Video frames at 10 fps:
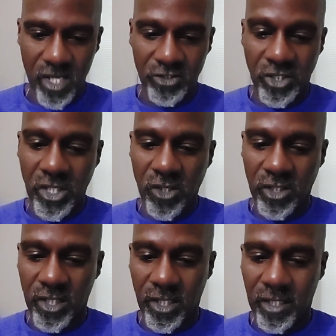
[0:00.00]
So you're going
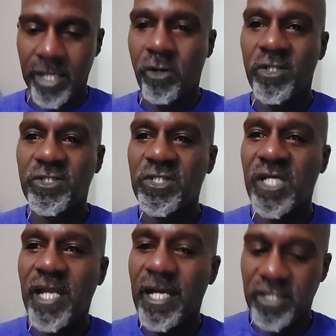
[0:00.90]
to click on
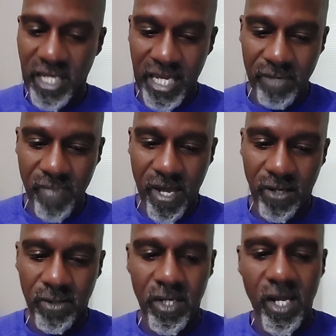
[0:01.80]
send as
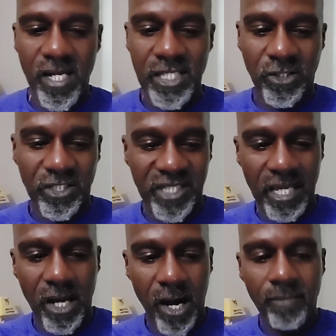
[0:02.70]
email. It's going to
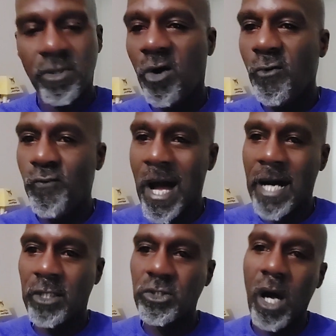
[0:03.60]
say upload
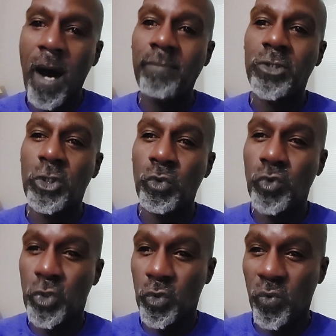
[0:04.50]
files up to
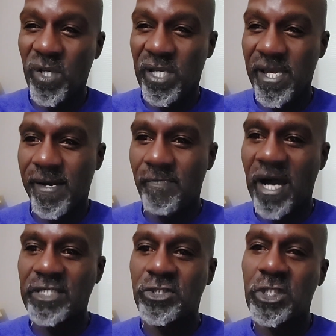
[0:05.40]
2
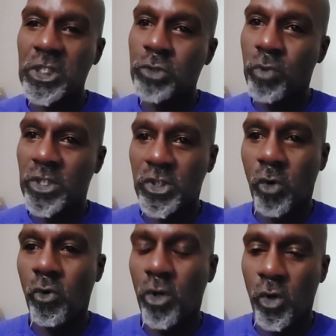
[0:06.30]
gigabytes. This is what's
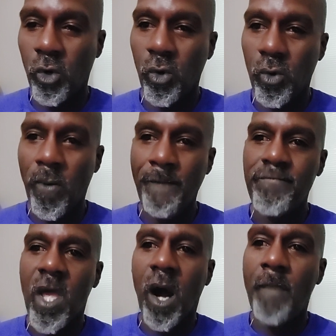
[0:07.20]
so cool
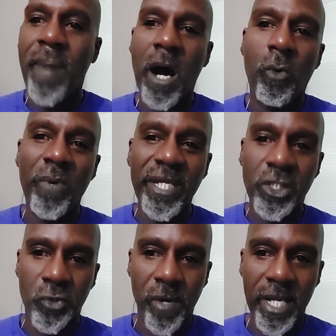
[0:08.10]
about
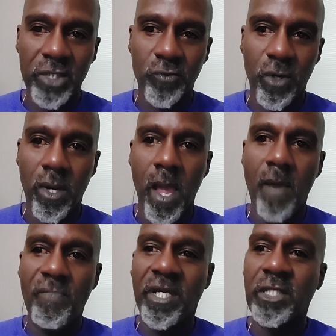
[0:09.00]
WeTransfer,
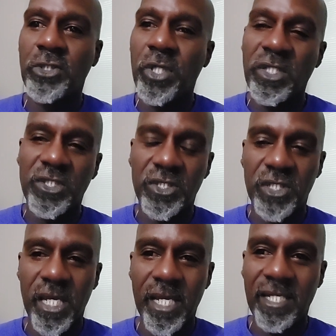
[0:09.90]
because you can
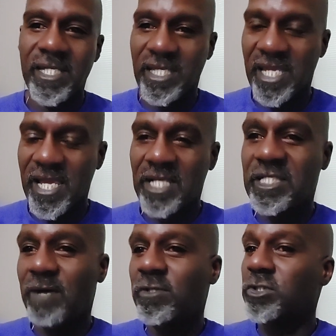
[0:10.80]
send gigs
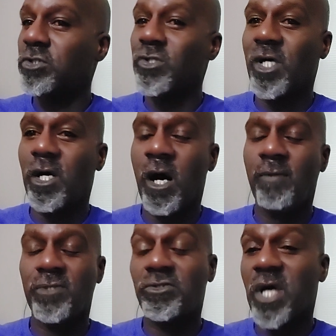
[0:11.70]
that was,
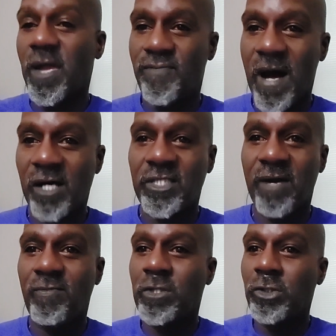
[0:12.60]
files
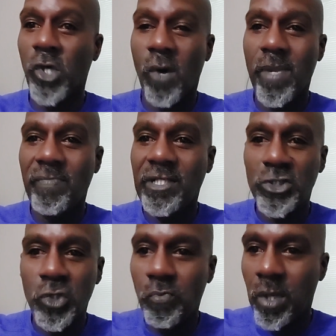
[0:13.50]
that would normally be
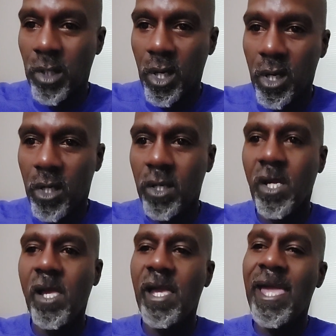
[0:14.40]
super long.
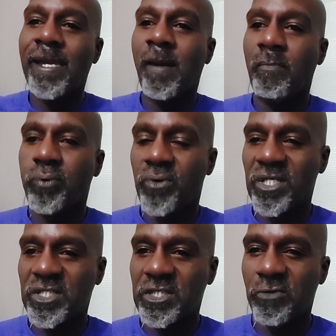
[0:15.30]
It
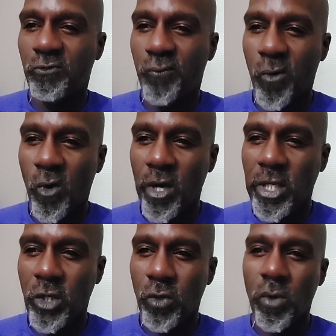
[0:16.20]
compresses it for
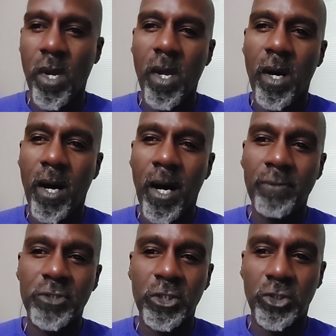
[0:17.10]
you
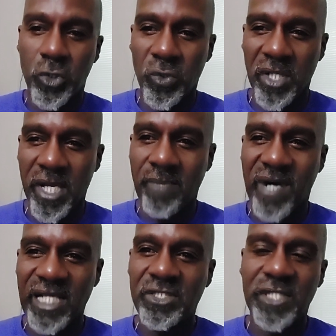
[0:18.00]
up to 2
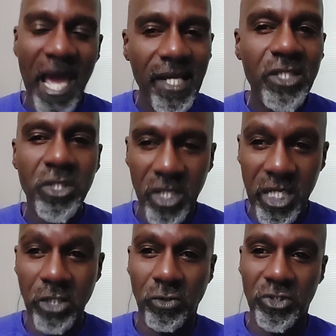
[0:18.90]
gigabytes. That is
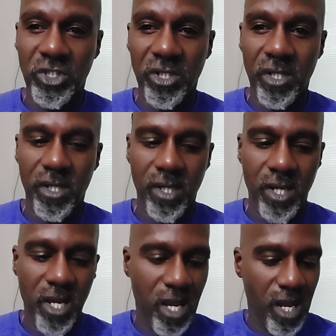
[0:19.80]
huge.
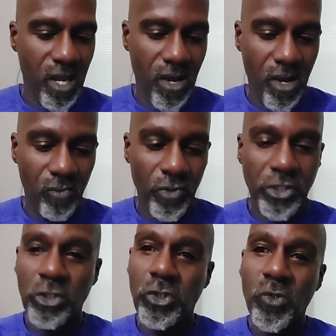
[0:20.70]

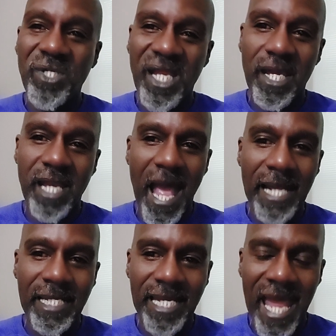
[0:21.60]
What you do then
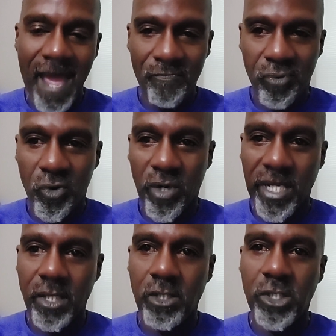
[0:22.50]
at that
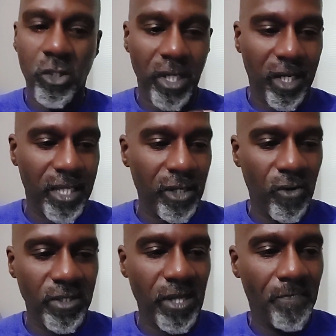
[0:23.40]
point, you're going to click
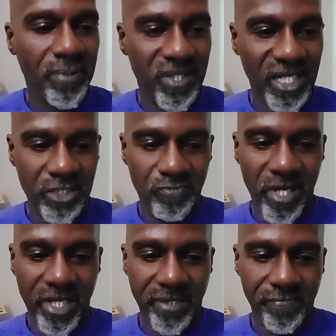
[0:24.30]
on the plus
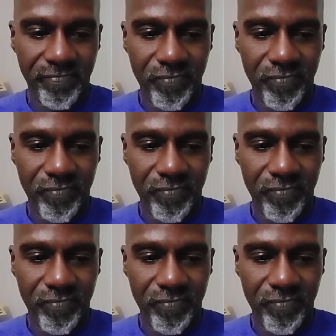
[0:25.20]
button.